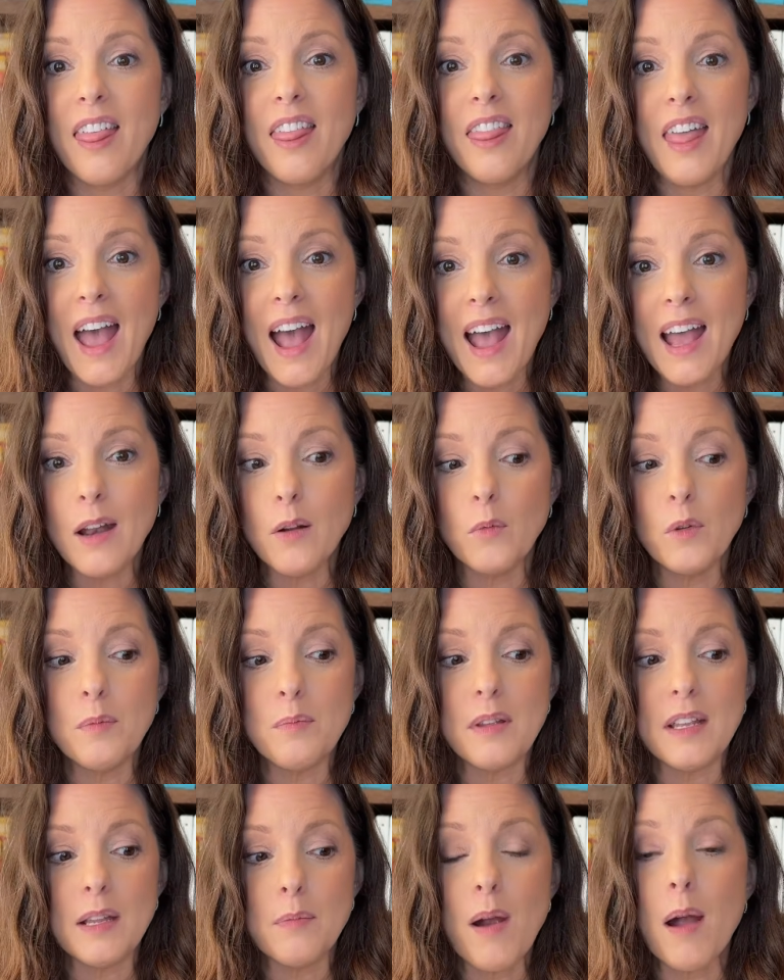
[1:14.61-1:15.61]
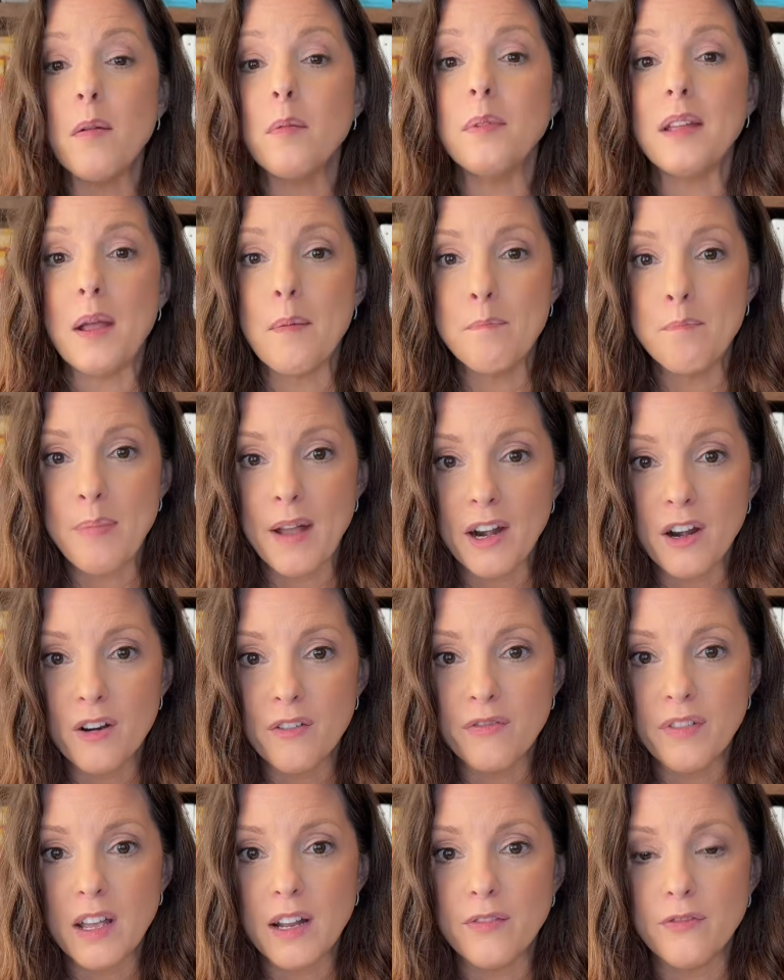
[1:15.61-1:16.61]
That would be probably a better
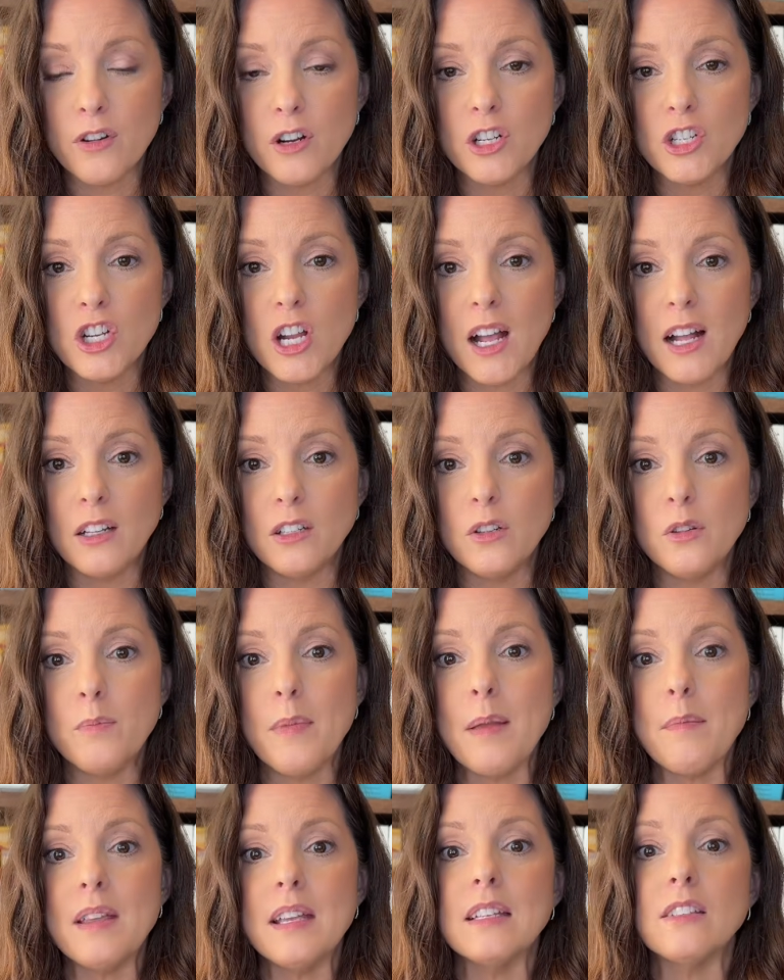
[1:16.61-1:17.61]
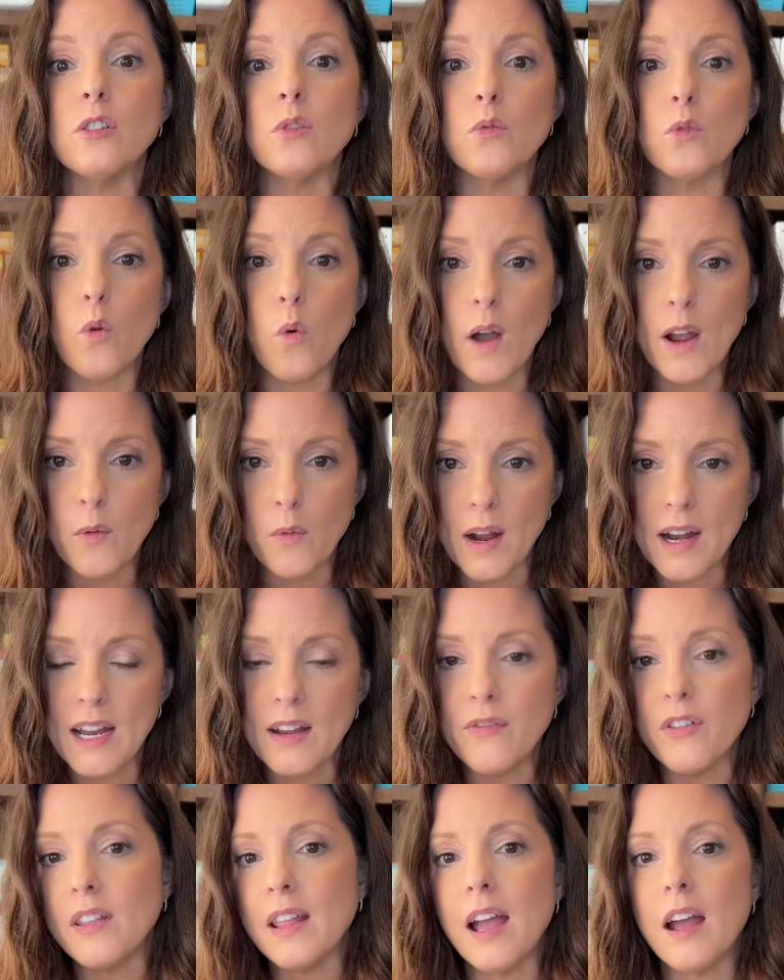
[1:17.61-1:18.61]
fit for a child who maybe isn't quite ready
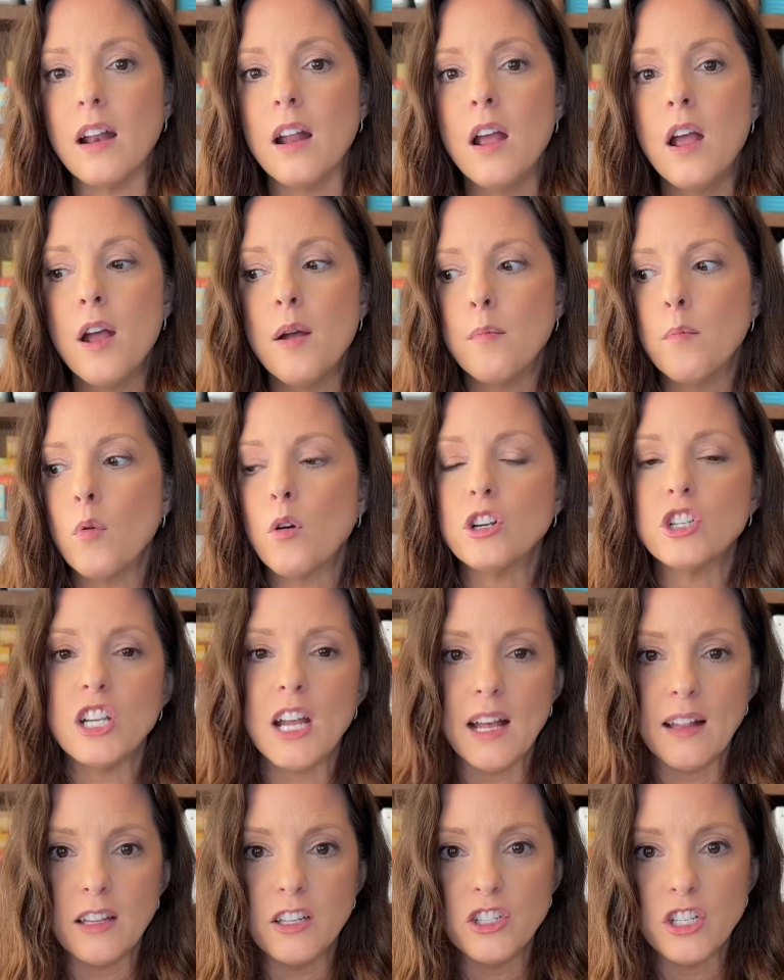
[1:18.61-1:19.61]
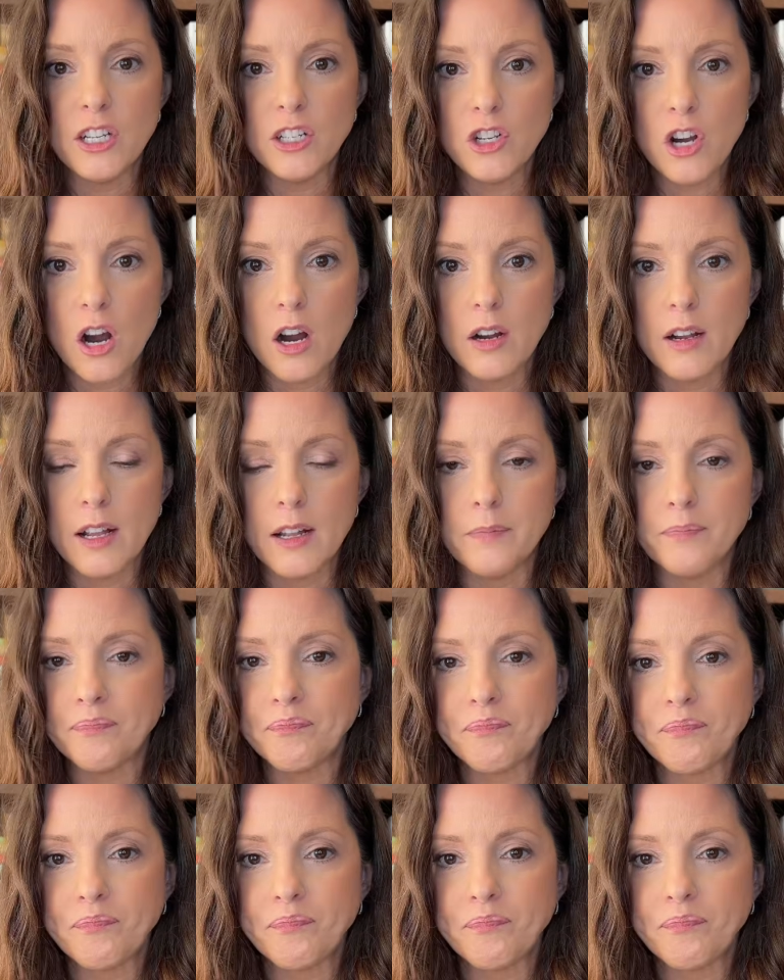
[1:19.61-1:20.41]
for that more challenging target.